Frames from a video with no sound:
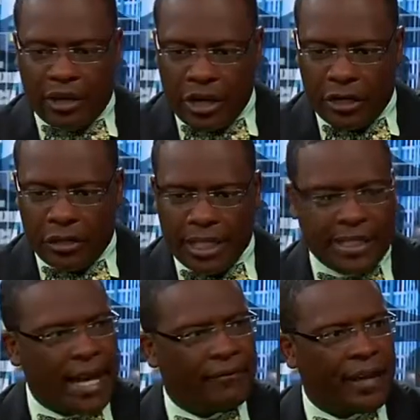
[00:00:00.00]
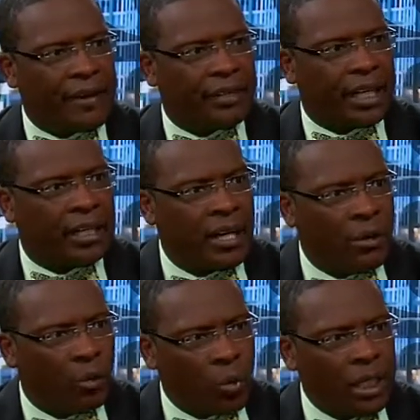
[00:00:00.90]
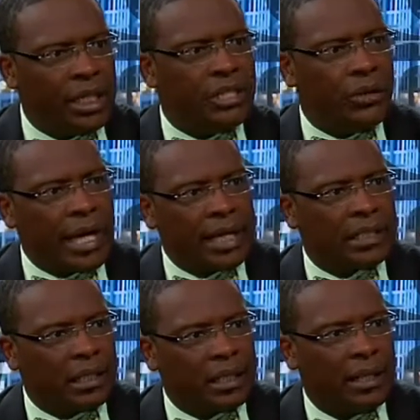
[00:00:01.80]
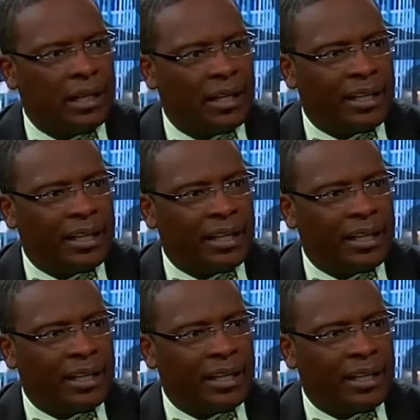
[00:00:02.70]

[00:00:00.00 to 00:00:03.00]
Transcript: I've heard this South African. When did you actually